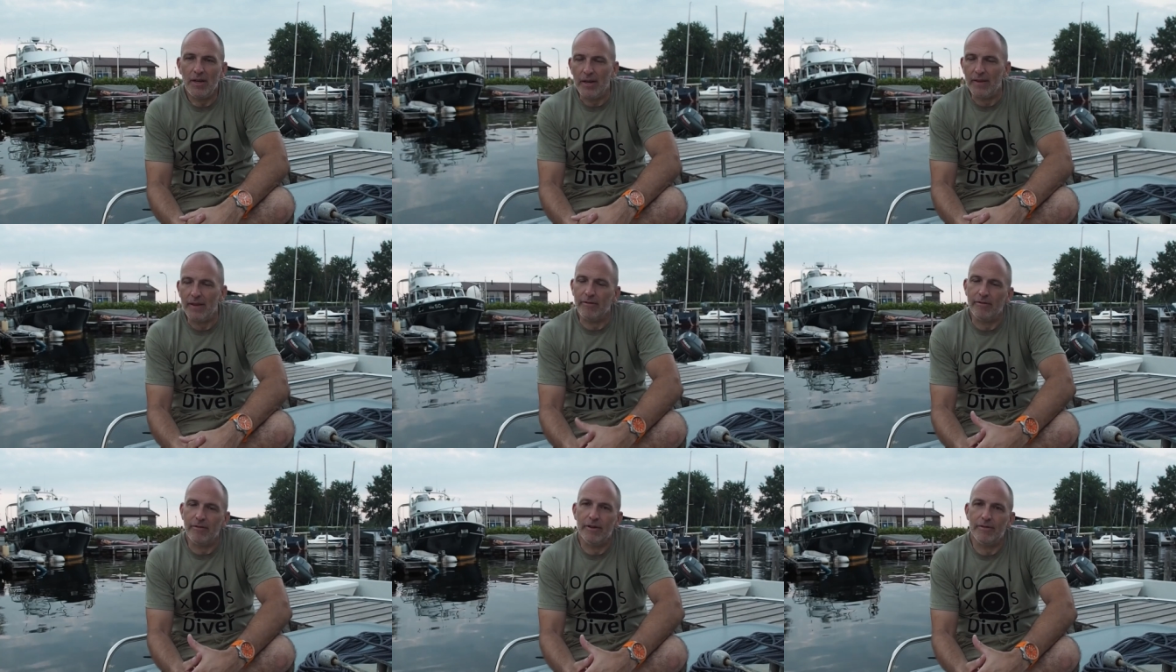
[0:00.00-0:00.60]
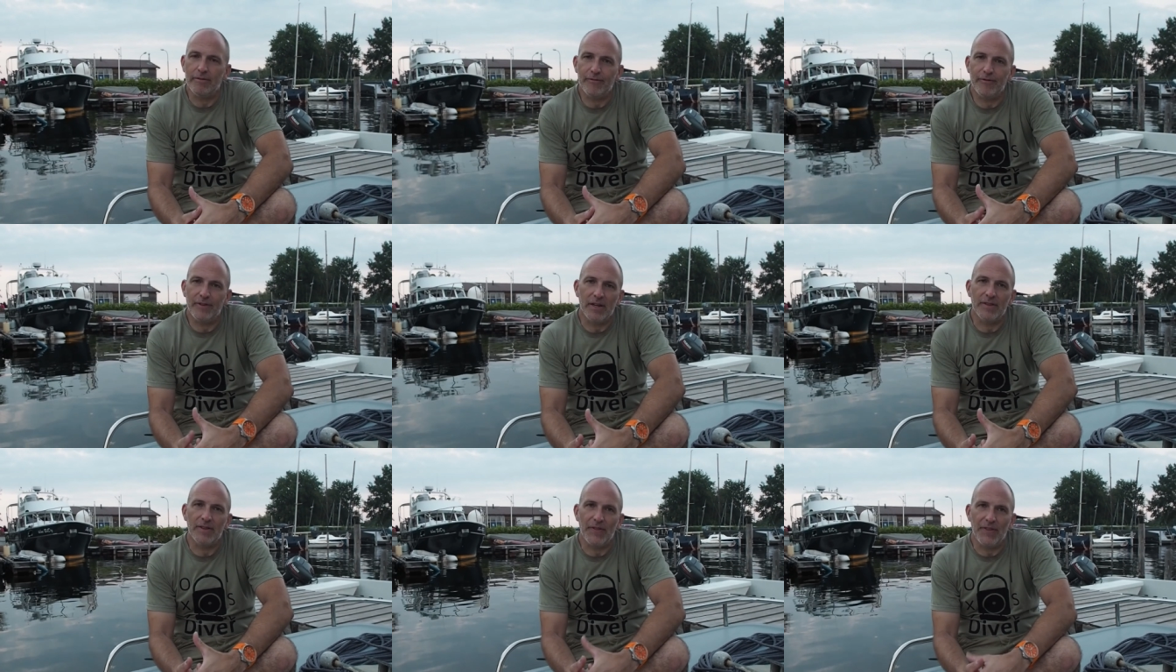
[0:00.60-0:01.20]
And then we
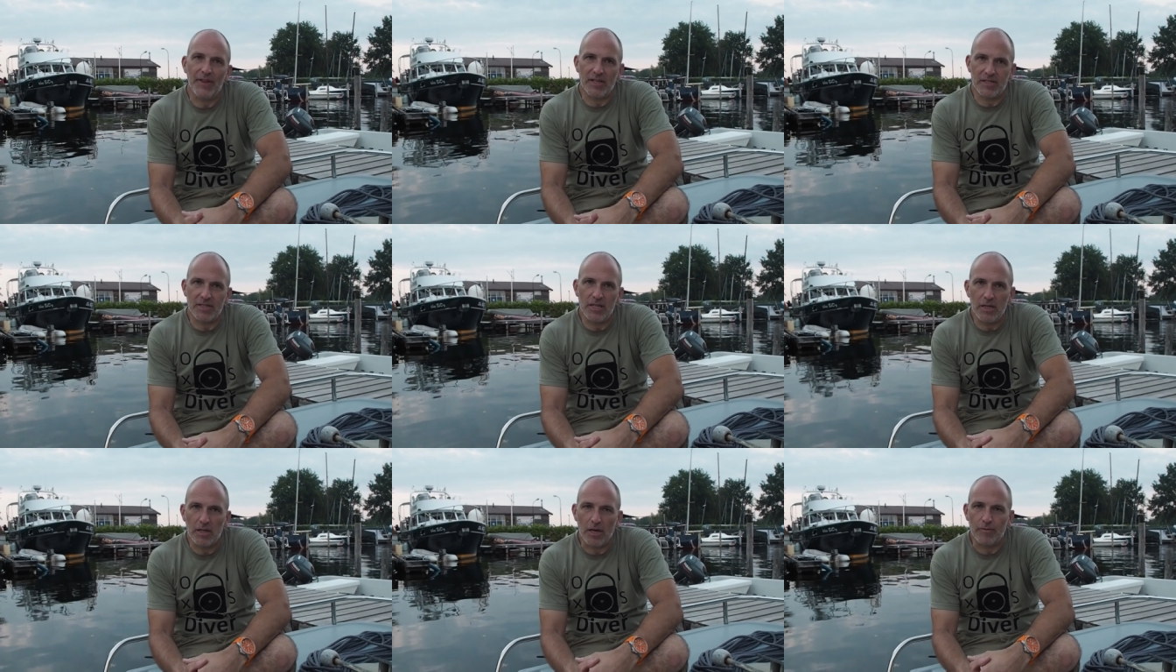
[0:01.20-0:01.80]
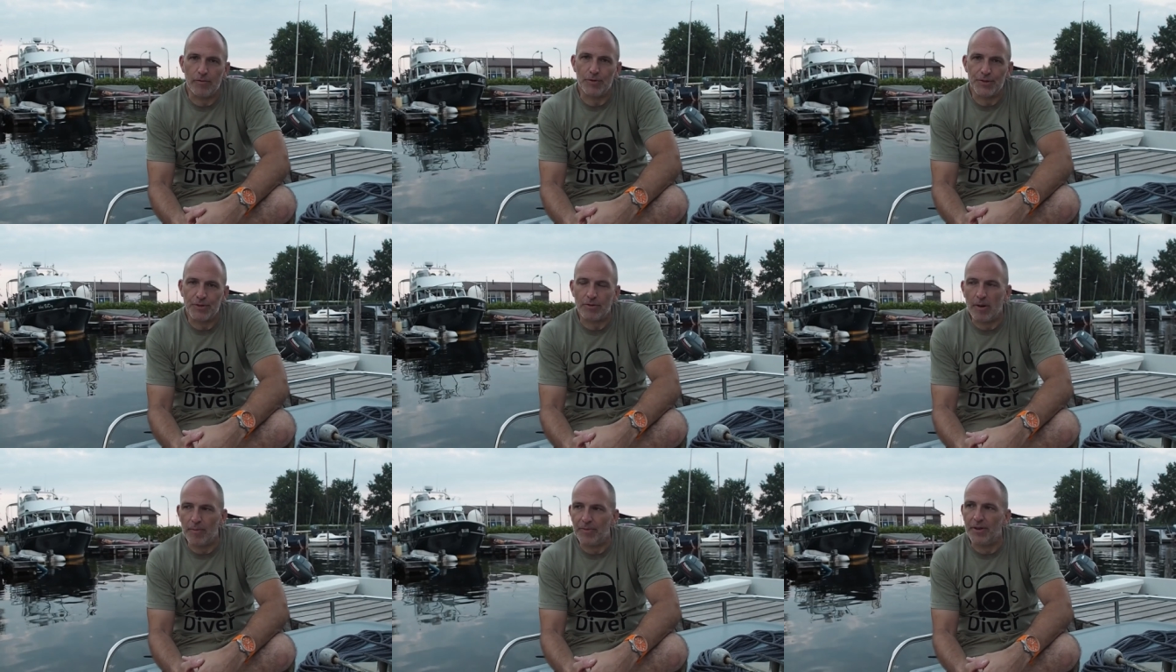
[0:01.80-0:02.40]
figured that the SD card was
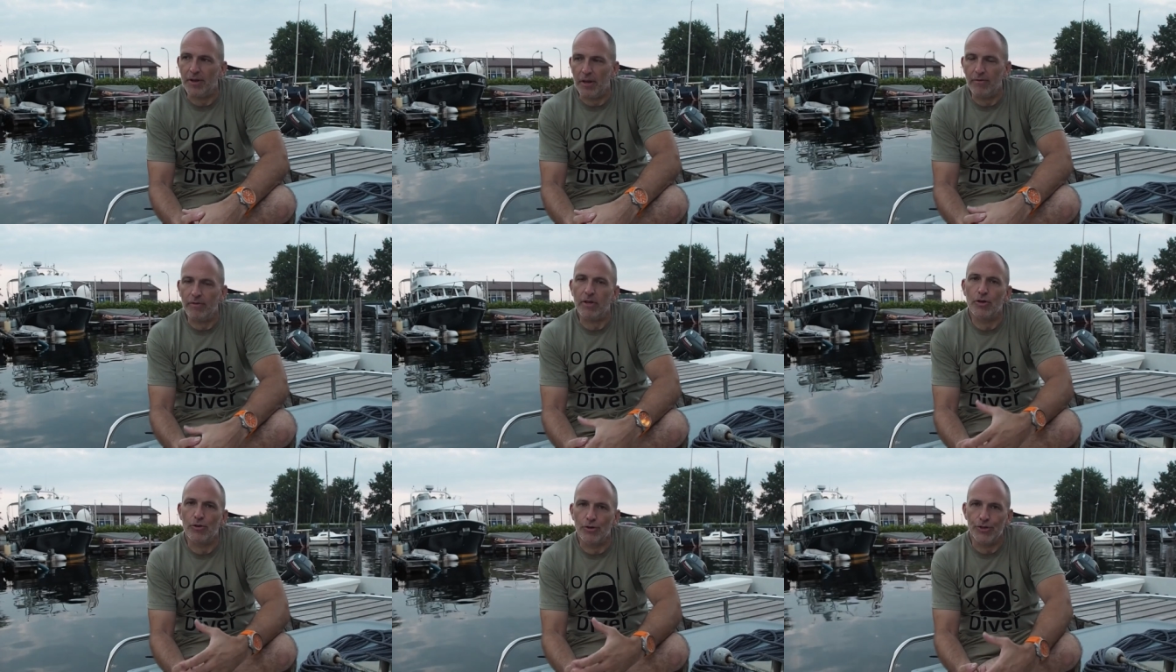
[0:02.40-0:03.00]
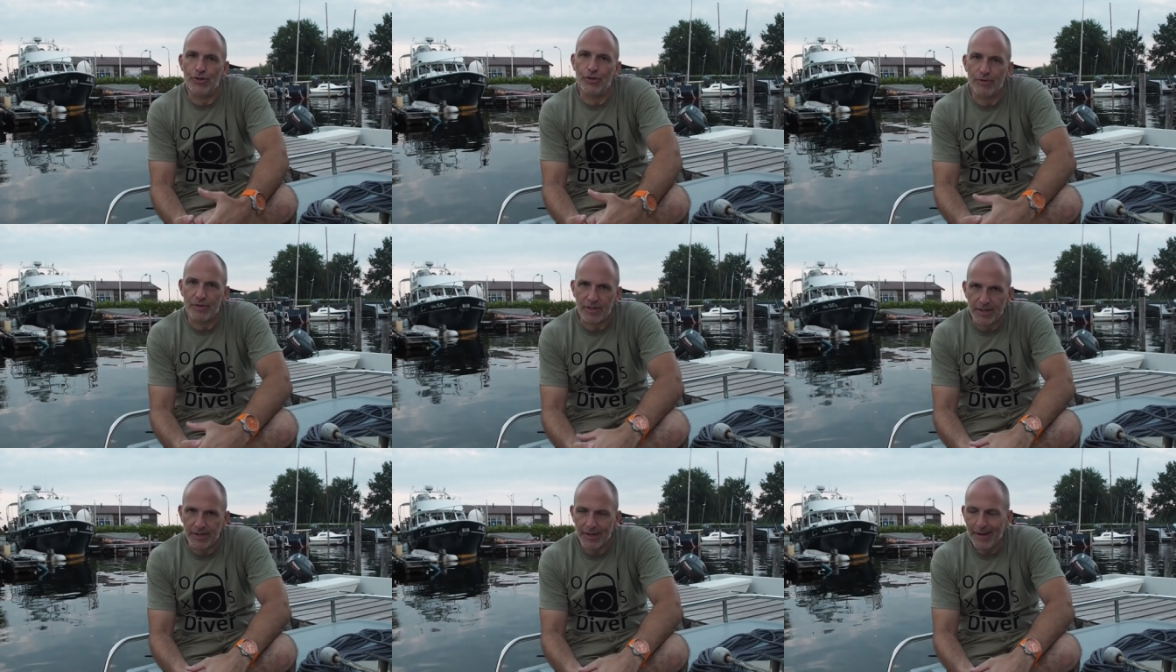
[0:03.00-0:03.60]
corrupted and we couldn't use it.